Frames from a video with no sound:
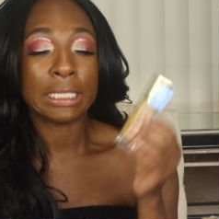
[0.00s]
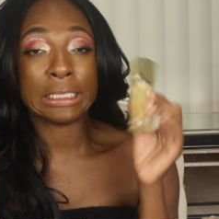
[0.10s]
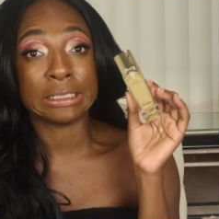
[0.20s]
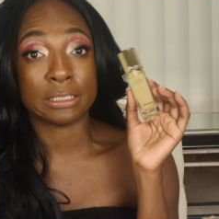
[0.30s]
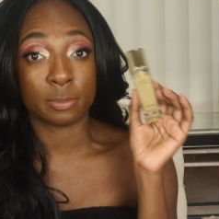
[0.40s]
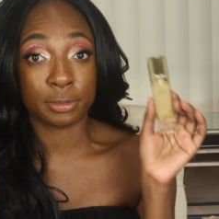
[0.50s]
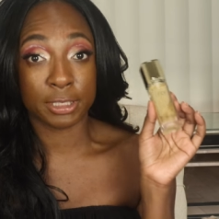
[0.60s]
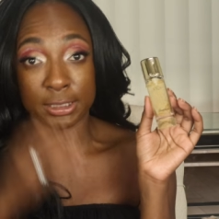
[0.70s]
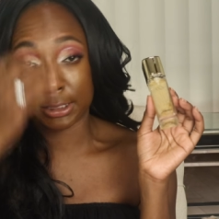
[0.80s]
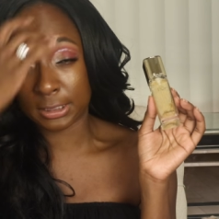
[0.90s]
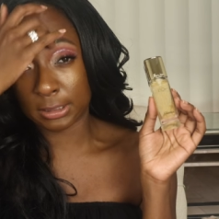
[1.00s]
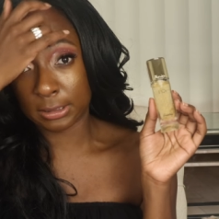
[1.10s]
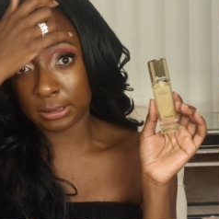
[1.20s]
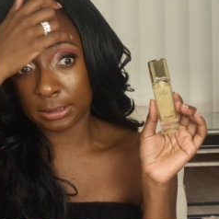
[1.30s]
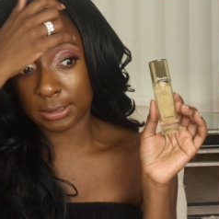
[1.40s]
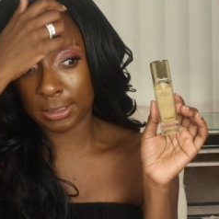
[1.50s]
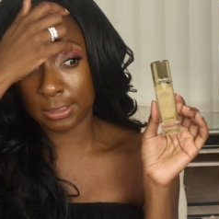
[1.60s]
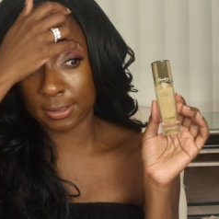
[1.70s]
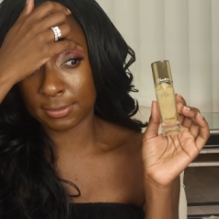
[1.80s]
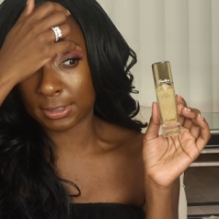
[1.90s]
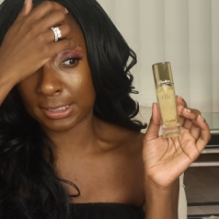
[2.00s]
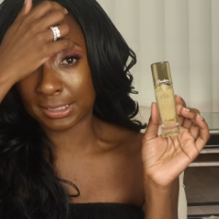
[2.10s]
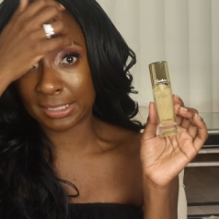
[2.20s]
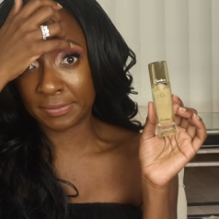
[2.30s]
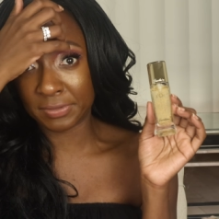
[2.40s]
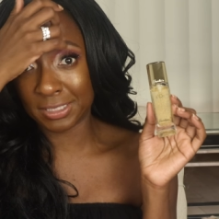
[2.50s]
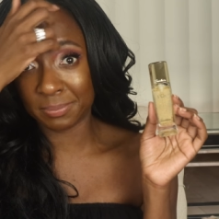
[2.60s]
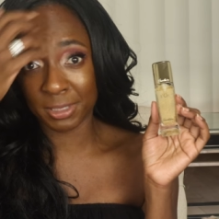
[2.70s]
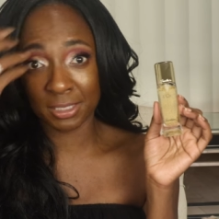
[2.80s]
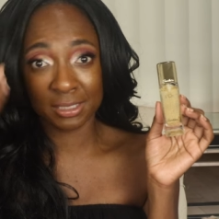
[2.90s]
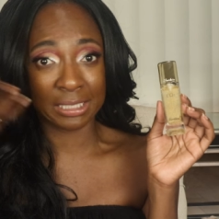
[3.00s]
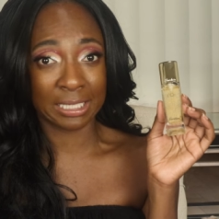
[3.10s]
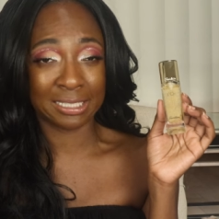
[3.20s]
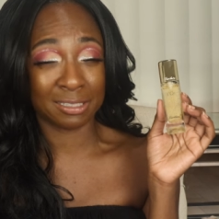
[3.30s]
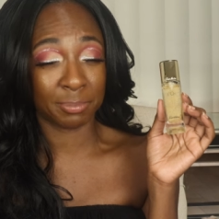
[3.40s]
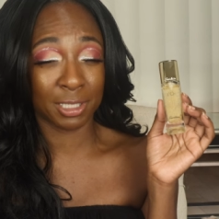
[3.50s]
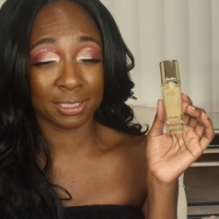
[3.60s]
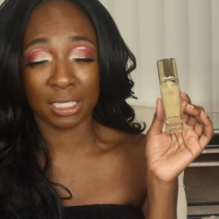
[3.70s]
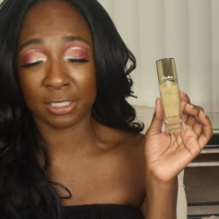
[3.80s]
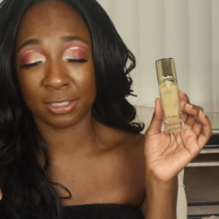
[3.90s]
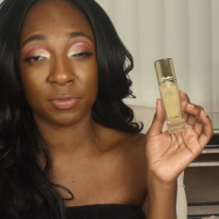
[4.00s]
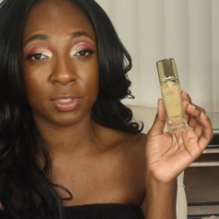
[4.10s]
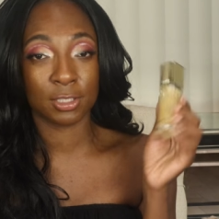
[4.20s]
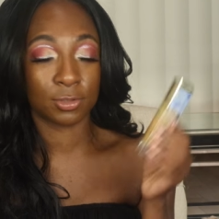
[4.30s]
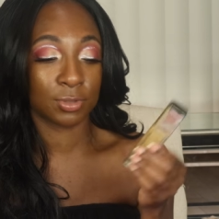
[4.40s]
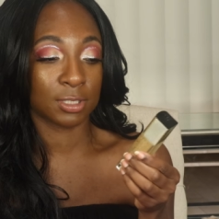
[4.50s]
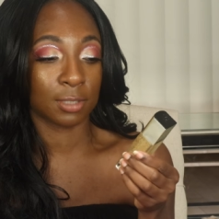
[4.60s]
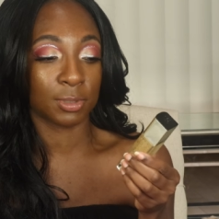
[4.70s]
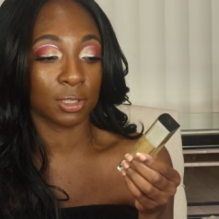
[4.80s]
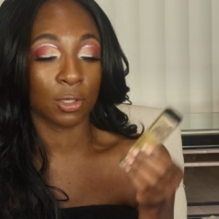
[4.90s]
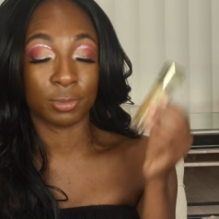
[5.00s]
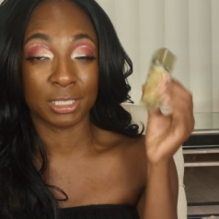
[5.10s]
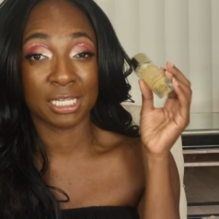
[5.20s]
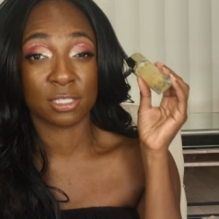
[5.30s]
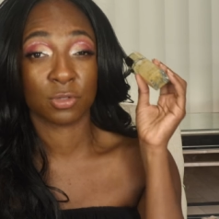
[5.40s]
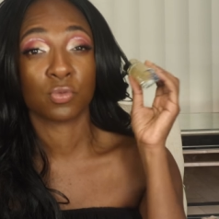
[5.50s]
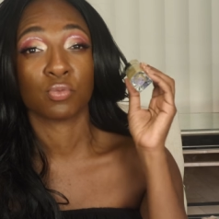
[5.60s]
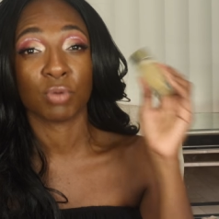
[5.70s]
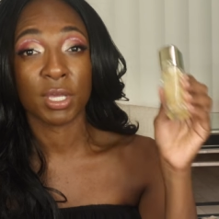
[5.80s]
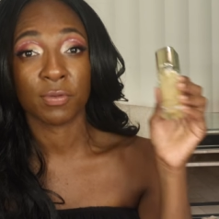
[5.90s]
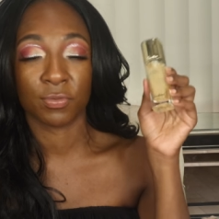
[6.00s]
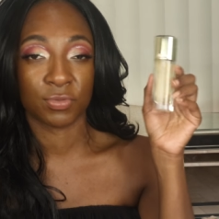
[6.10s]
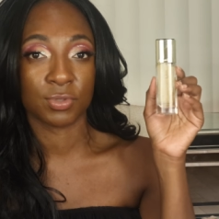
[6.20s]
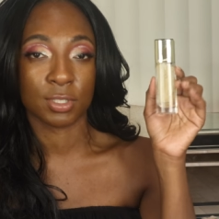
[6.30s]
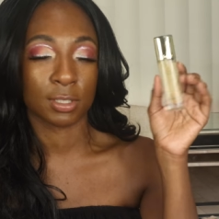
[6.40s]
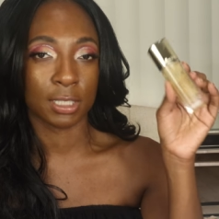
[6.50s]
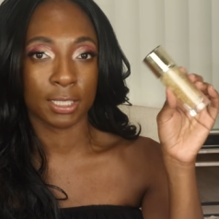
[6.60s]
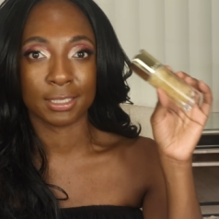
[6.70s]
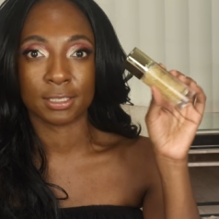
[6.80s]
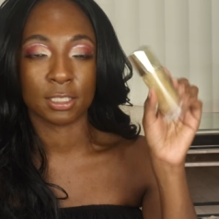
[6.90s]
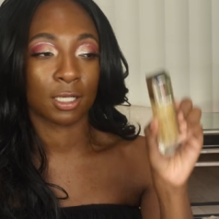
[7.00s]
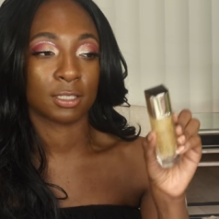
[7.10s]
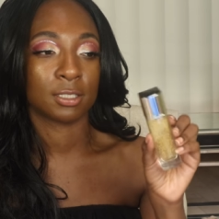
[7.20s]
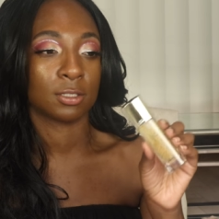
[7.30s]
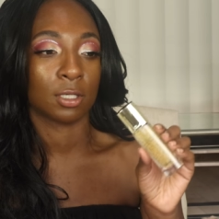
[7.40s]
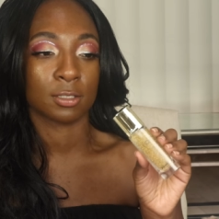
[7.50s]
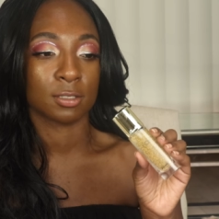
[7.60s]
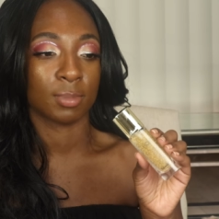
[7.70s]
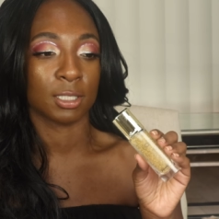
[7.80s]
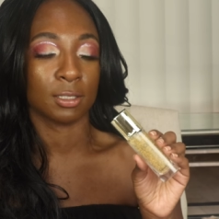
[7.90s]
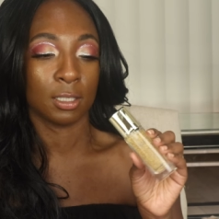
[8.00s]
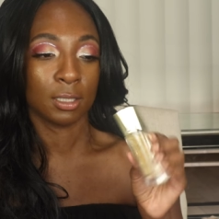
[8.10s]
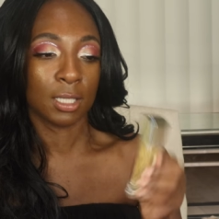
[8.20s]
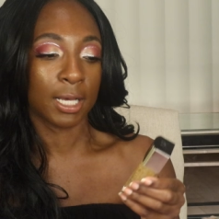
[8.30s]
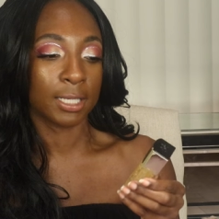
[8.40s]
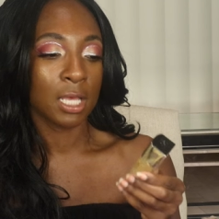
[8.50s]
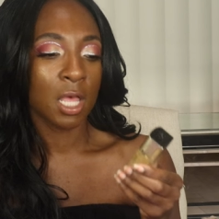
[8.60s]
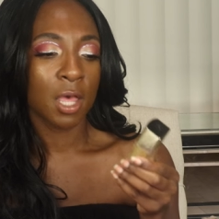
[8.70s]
This is pricey. I think this was like 70 bucks, 80 bucks. I'll leave a link to it down below, but it has great reviews online. Tati talks about it a lot.